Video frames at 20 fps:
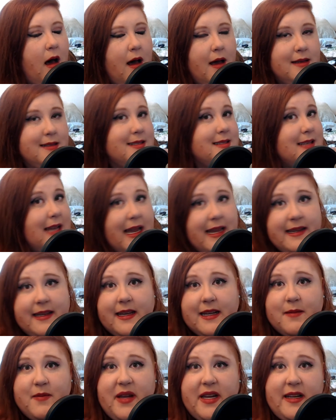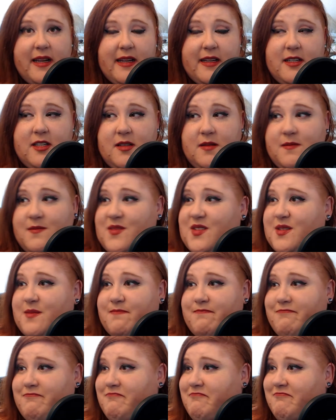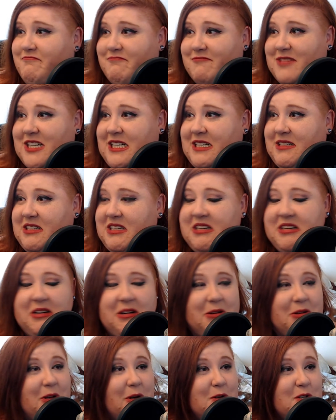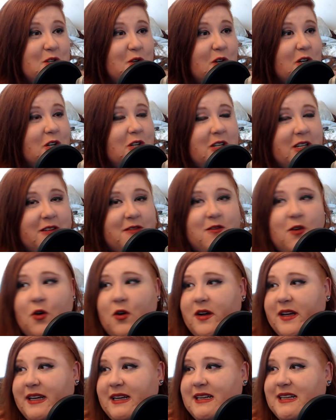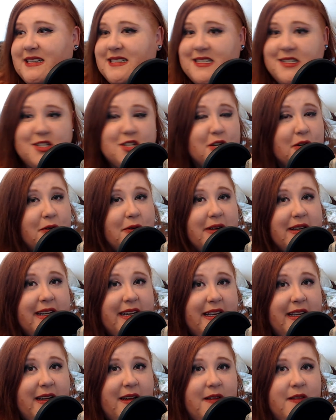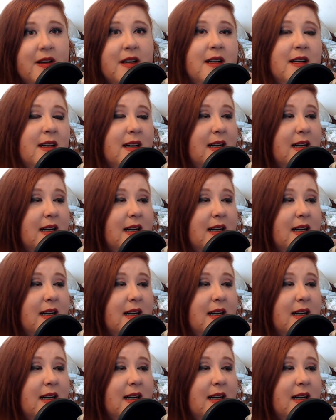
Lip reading: psychic mediums, you know, those who are clairvoyant, intuitive,